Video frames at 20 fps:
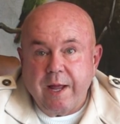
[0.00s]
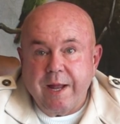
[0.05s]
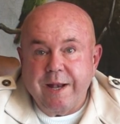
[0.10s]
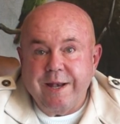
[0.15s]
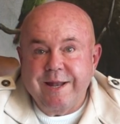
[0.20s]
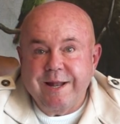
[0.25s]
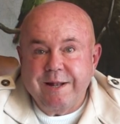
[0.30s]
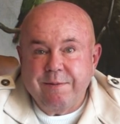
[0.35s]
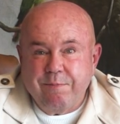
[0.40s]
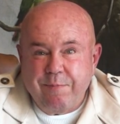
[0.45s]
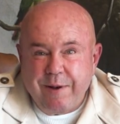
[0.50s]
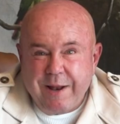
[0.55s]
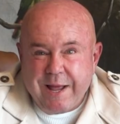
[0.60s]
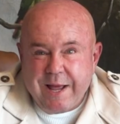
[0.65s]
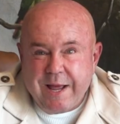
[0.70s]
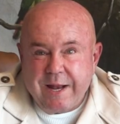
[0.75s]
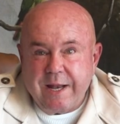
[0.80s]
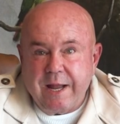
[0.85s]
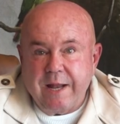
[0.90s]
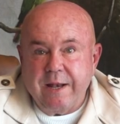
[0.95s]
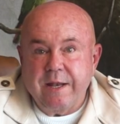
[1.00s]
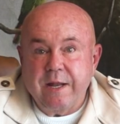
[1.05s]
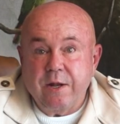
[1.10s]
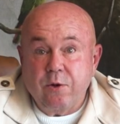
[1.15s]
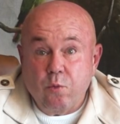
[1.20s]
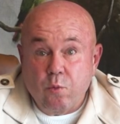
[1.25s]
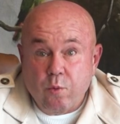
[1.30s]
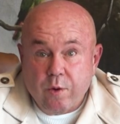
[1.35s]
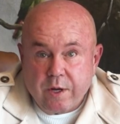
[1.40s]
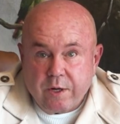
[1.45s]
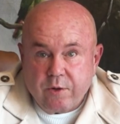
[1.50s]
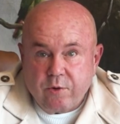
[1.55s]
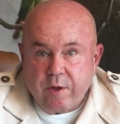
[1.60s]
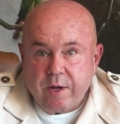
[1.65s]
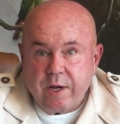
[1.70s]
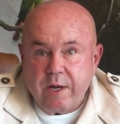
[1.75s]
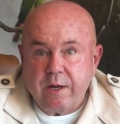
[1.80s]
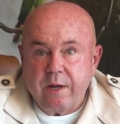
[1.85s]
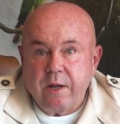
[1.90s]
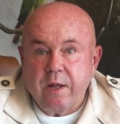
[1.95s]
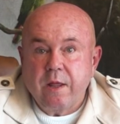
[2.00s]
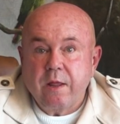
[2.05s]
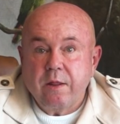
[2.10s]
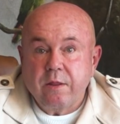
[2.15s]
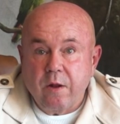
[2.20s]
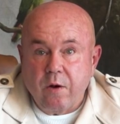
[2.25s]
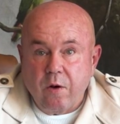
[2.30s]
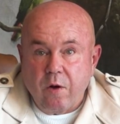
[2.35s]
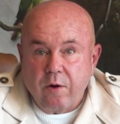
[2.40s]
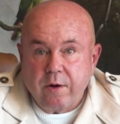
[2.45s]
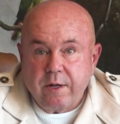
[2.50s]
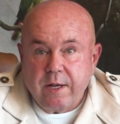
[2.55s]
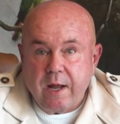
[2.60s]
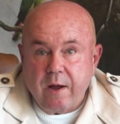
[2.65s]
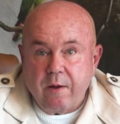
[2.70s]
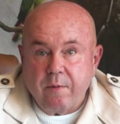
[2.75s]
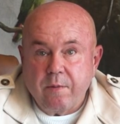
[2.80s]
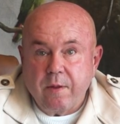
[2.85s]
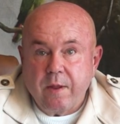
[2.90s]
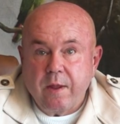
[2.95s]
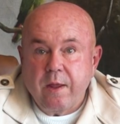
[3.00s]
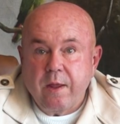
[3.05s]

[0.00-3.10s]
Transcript: and did plan and did work during the lockdown,